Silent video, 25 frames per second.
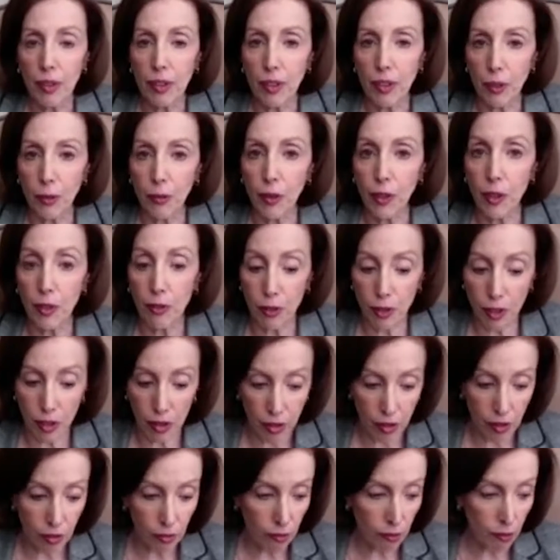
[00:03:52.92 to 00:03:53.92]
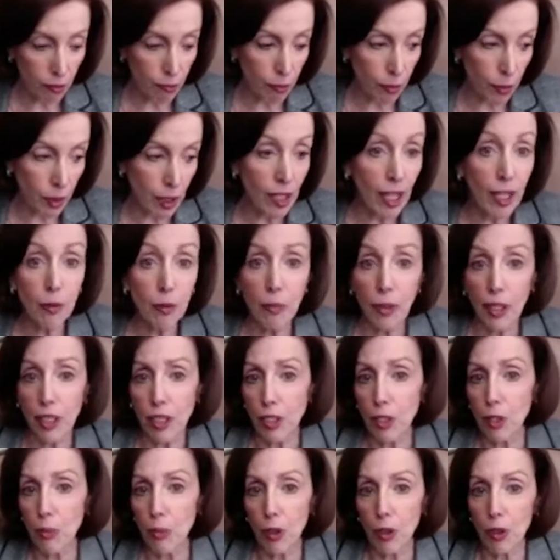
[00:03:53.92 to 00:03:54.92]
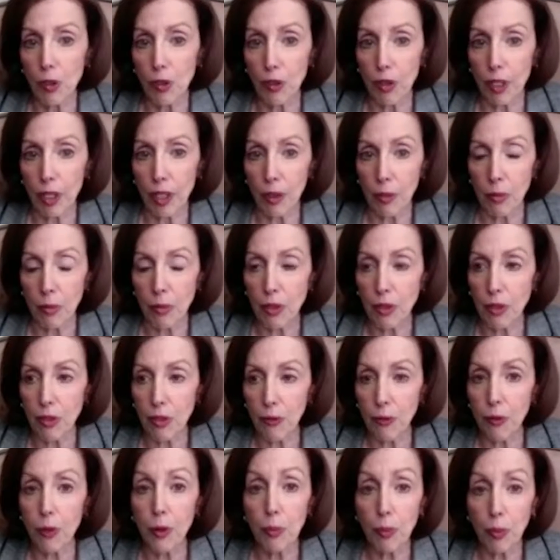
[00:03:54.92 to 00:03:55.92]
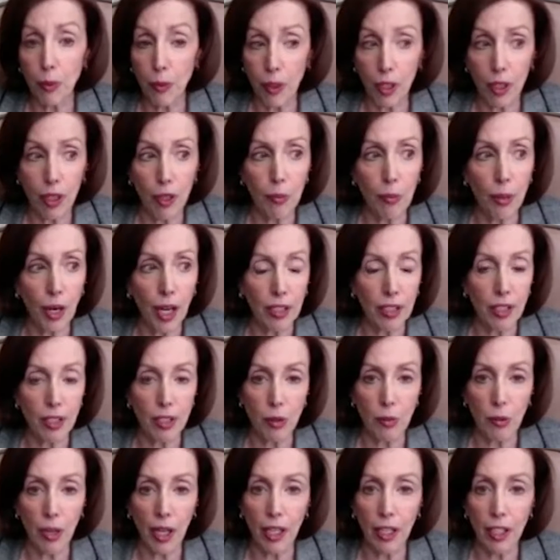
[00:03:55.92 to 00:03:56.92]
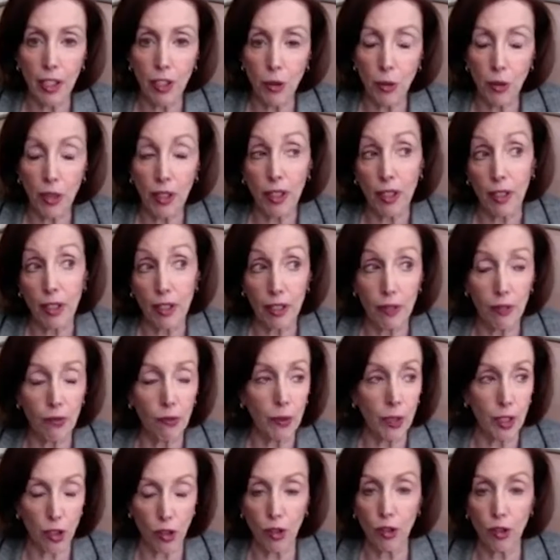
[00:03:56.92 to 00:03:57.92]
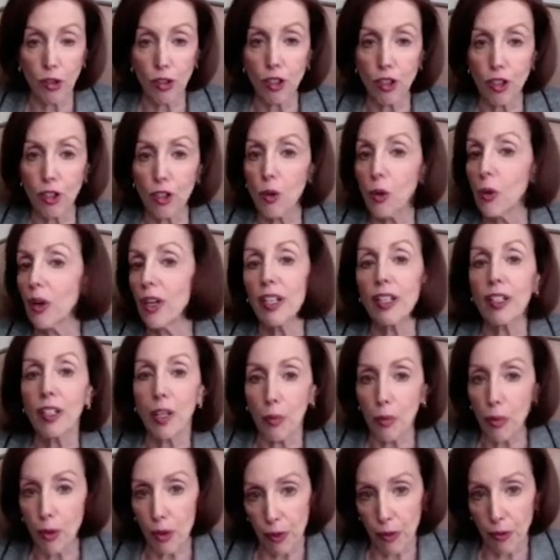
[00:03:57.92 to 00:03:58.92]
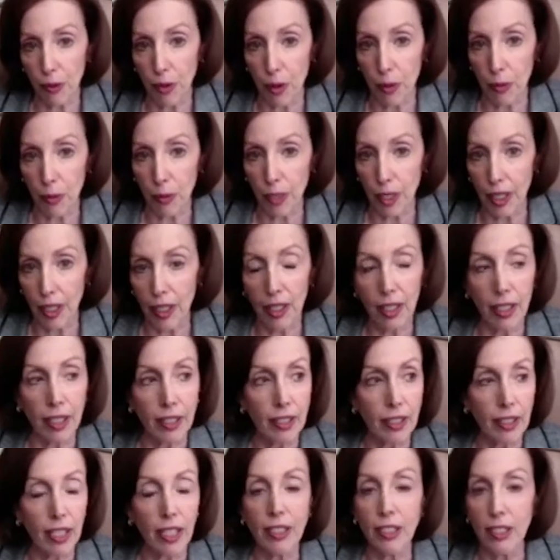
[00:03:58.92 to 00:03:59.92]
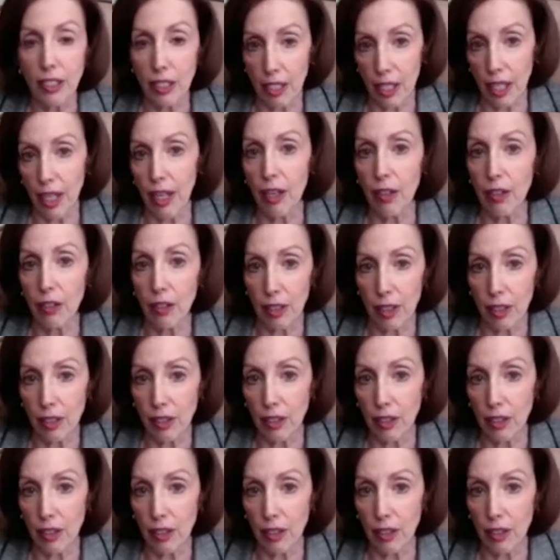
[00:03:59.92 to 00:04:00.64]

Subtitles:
different cloud-based programs for practice management, I researched quite a number of them, and I tested out